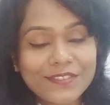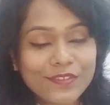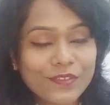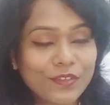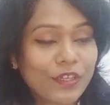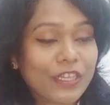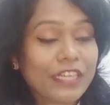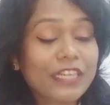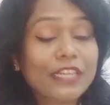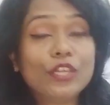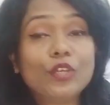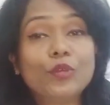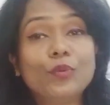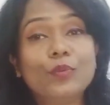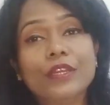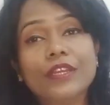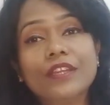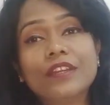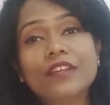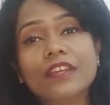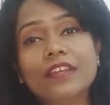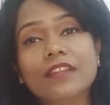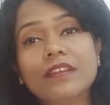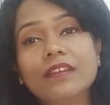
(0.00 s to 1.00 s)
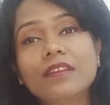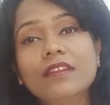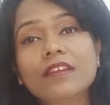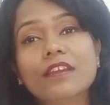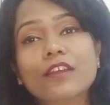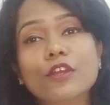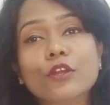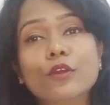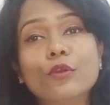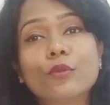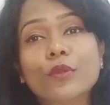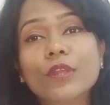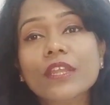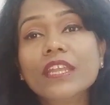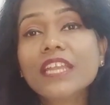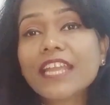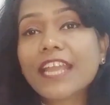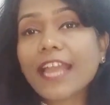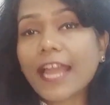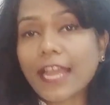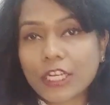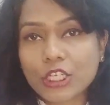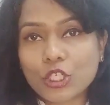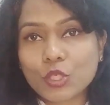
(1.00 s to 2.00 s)
in growing
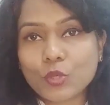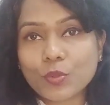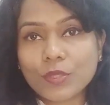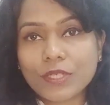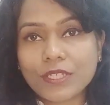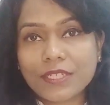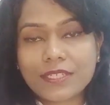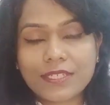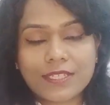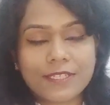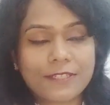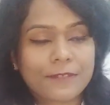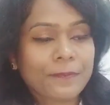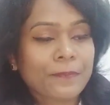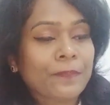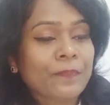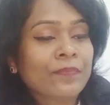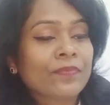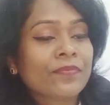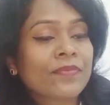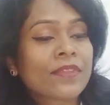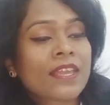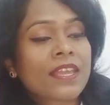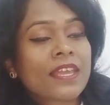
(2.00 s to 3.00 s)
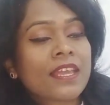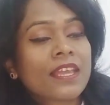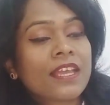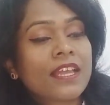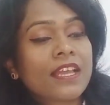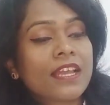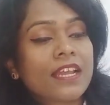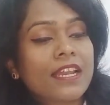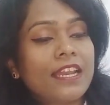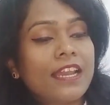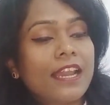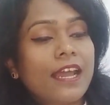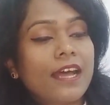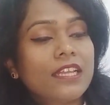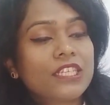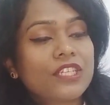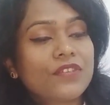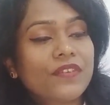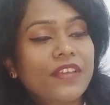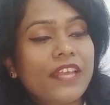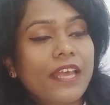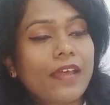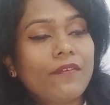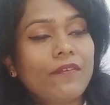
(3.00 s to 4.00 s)
cashew nuts. Last we have